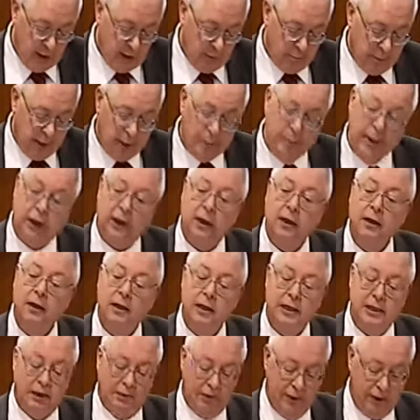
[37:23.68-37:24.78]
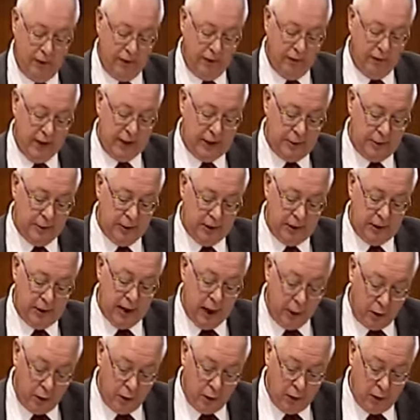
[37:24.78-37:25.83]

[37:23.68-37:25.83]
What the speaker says: By making these investments now,